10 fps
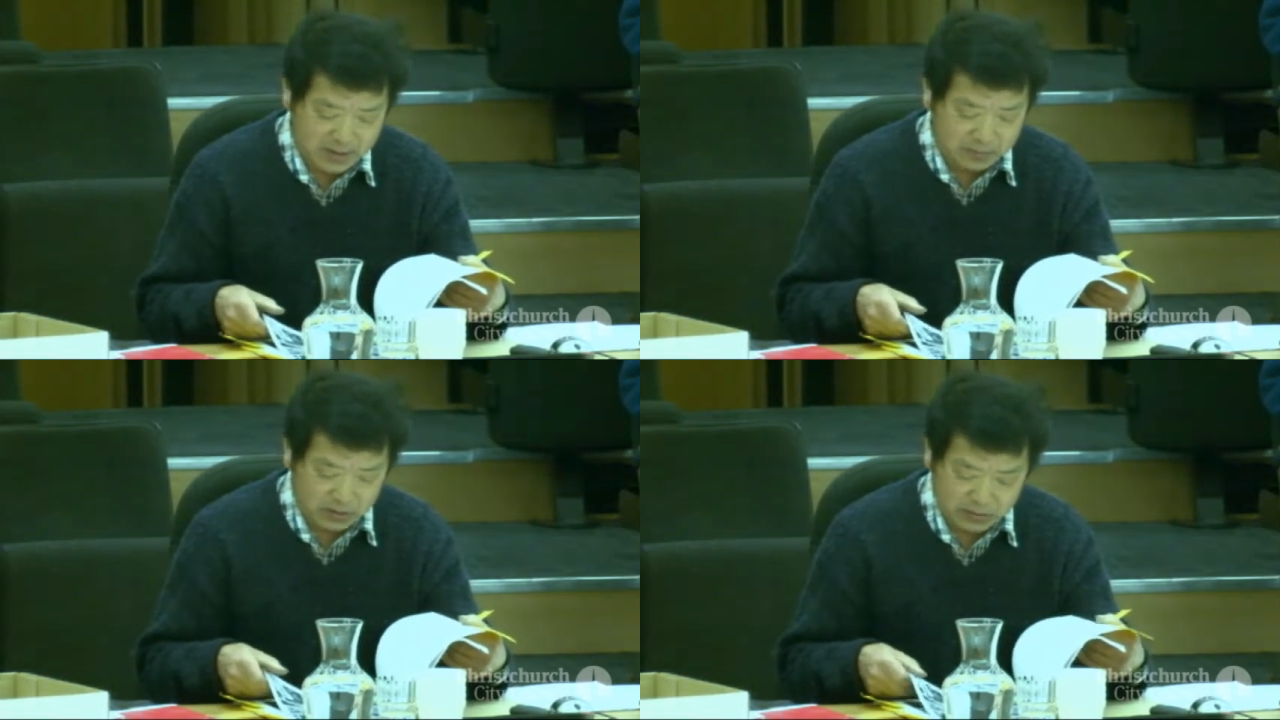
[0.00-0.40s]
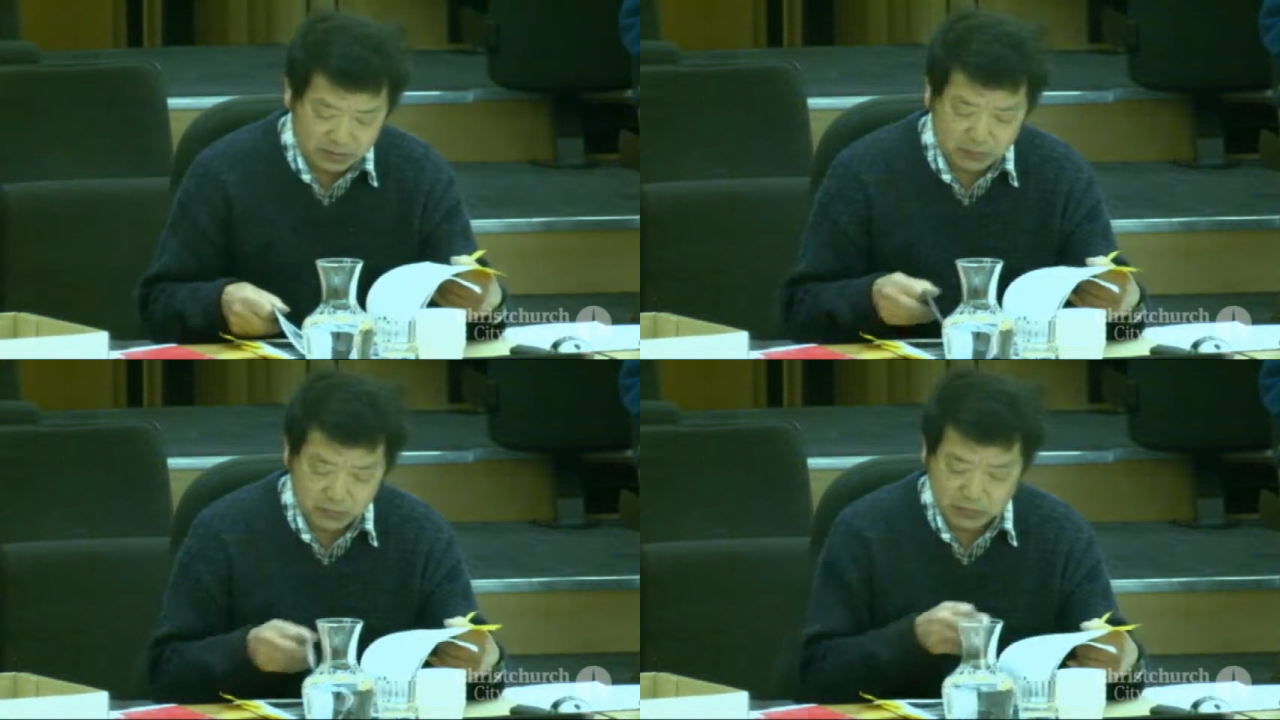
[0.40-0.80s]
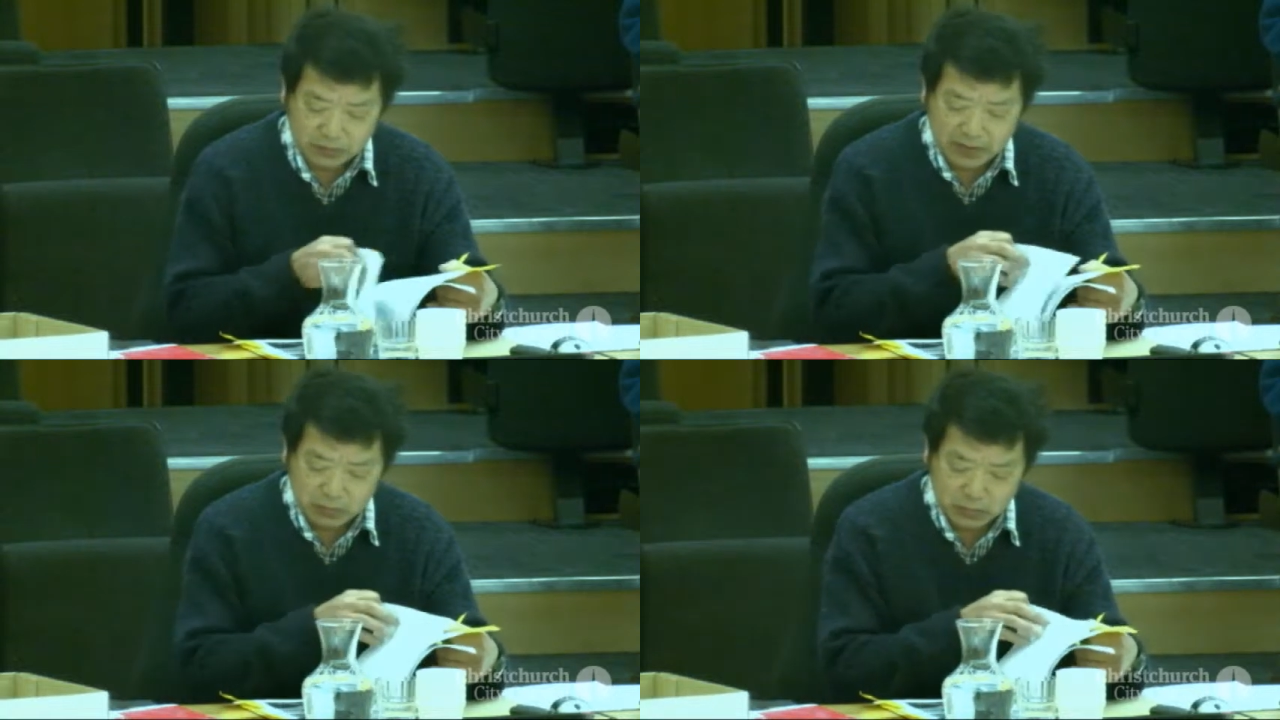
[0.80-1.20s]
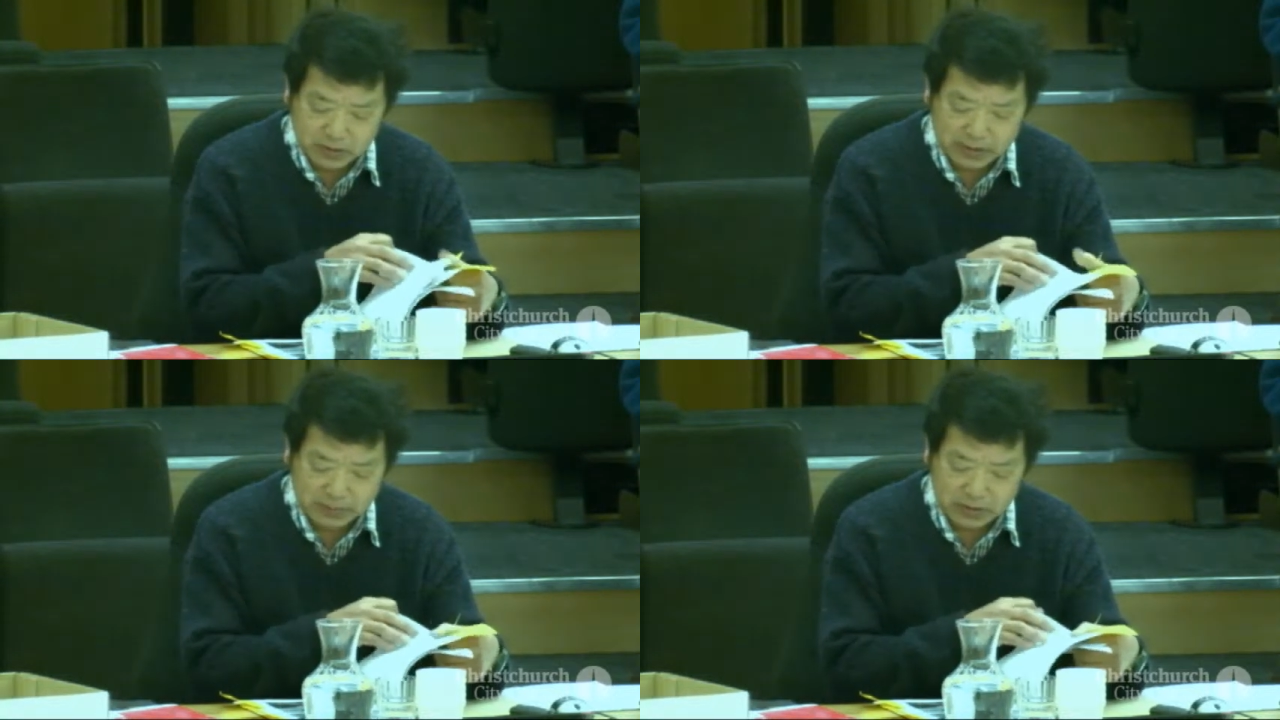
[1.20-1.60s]
because of all this flood water
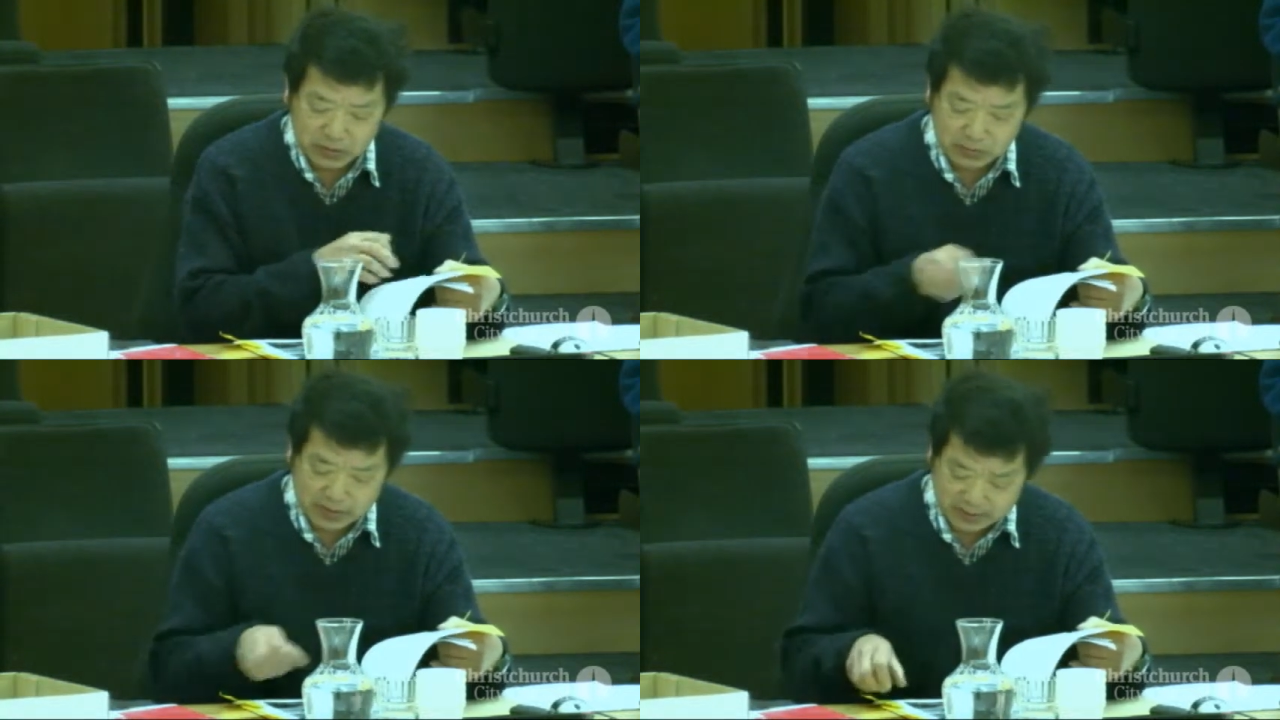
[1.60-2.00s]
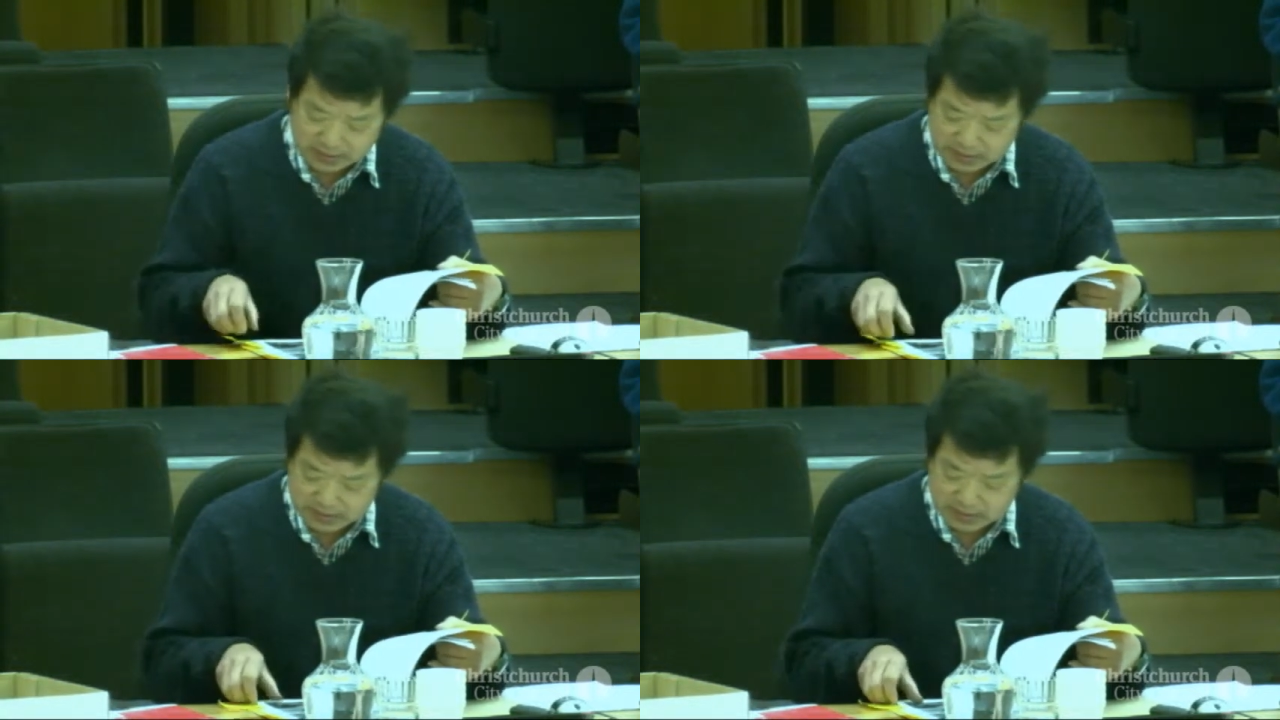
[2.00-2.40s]
that's happening to us.